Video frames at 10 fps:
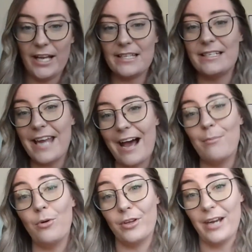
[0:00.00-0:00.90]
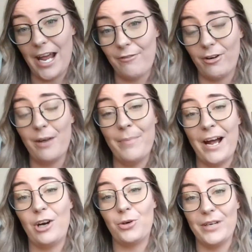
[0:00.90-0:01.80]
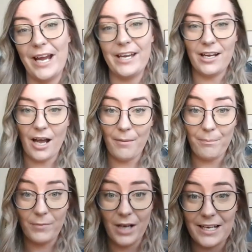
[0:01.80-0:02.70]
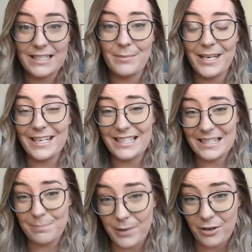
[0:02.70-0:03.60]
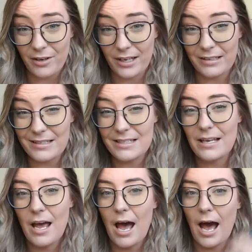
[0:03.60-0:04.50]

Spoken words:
It's now more than ever about creating a customer experience,